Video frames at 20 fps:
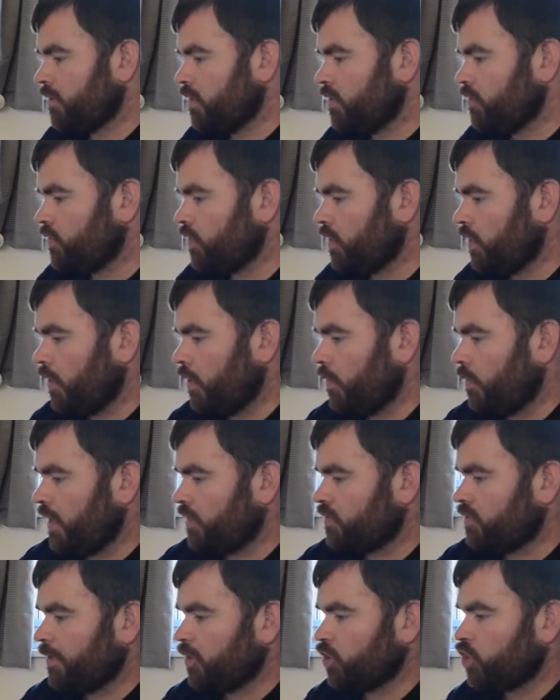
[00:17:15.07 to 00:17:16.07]
So
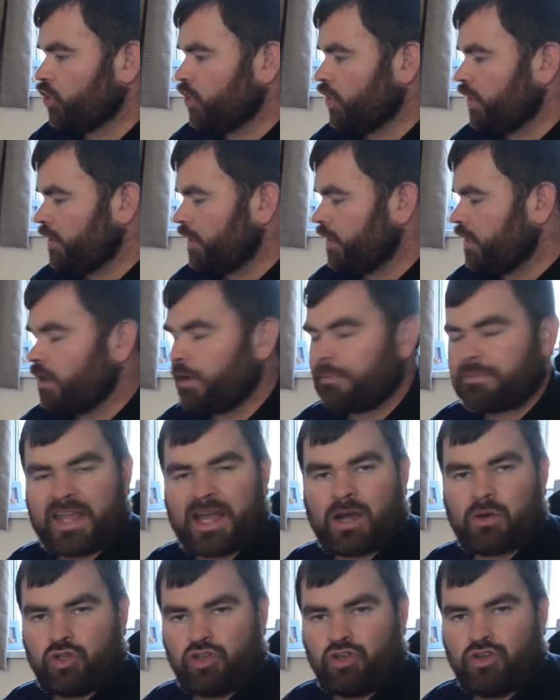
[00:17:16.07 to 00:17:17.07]
as I mentioned earlier, I'm
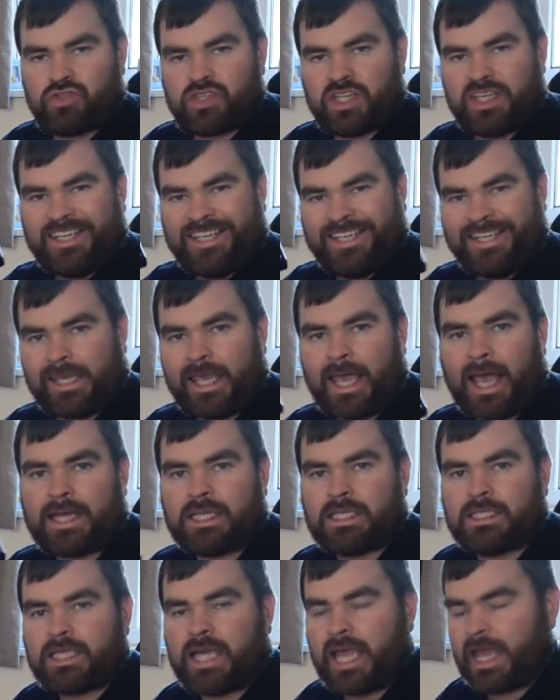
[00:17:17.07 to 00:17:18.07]
now using the
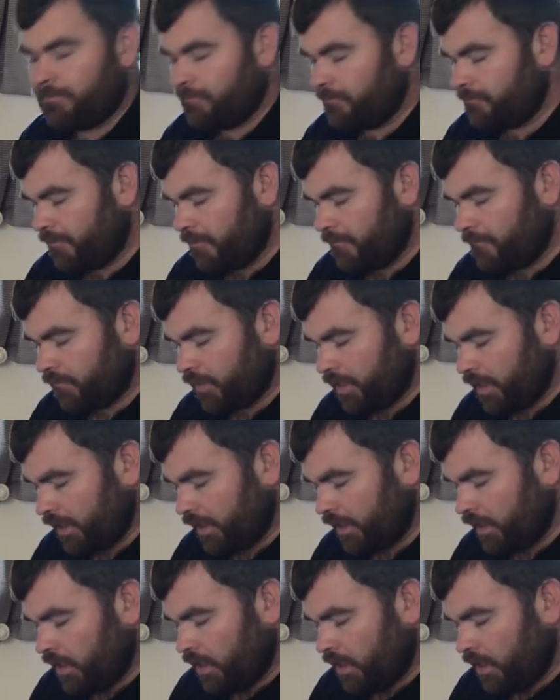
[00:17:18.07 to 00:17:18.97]
Canon M50